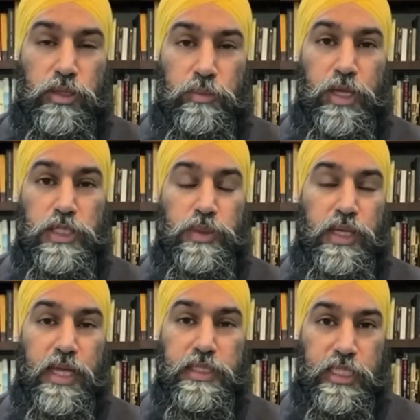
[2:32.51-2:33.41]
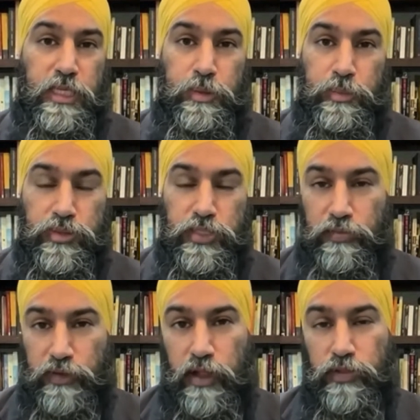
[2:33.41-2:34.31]
the best we can to keep people safe
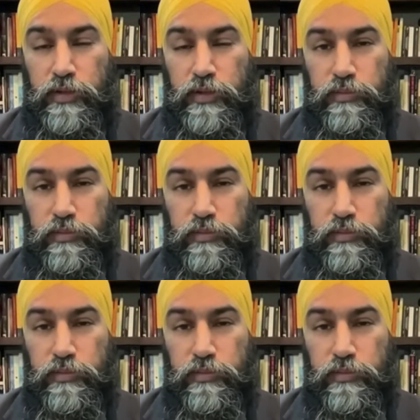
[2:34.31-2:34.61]
and healthy.